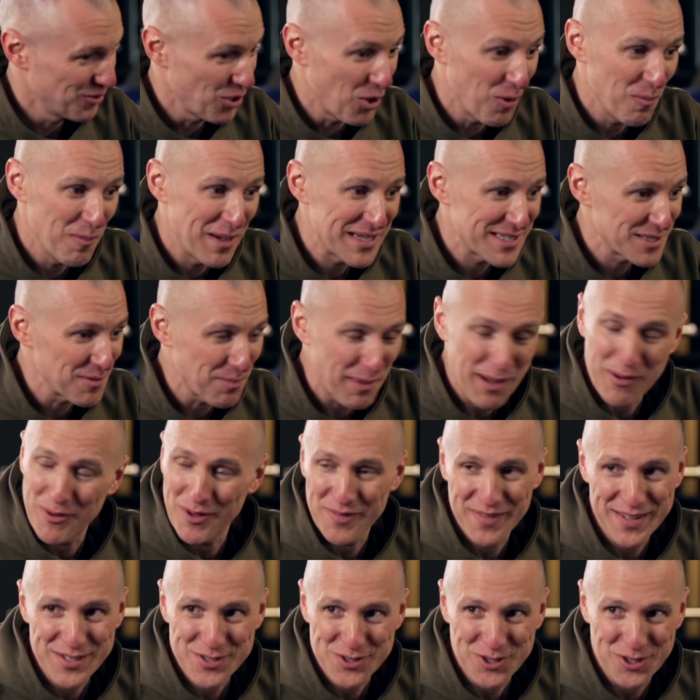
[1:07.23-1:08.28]
don't mess about on
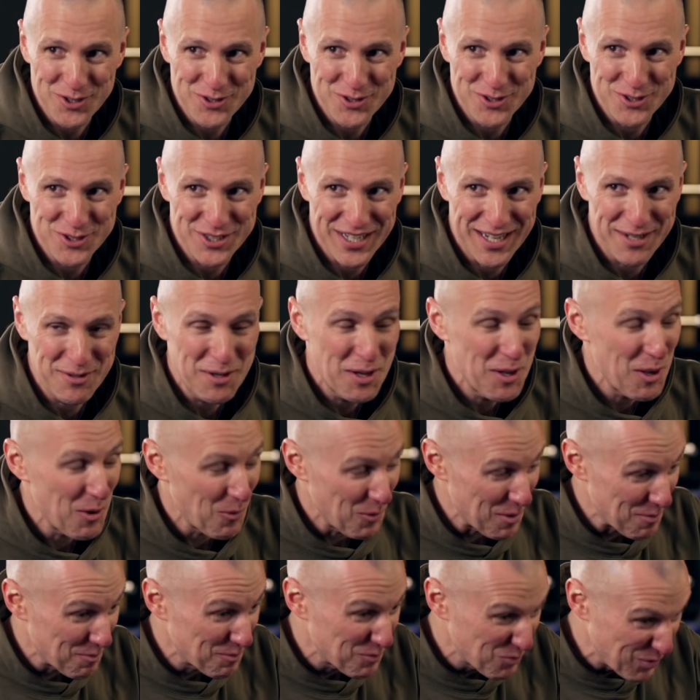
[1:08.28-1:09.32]
this show, Sunshine.
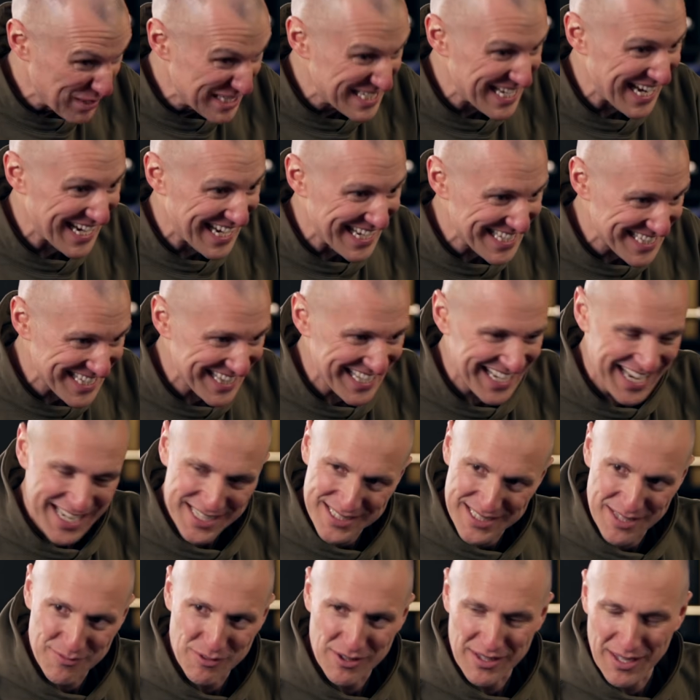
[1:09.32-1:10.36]
We take it to the next
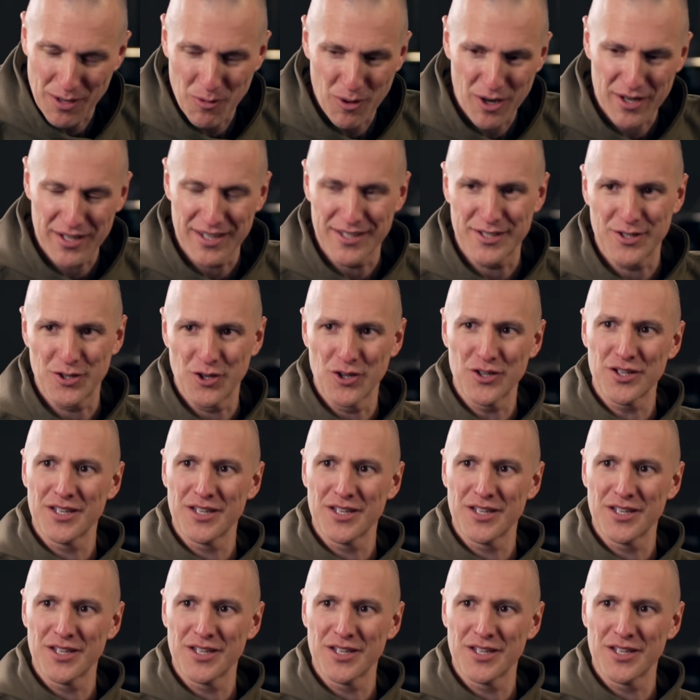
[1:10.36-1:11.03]
level. How are you? You good?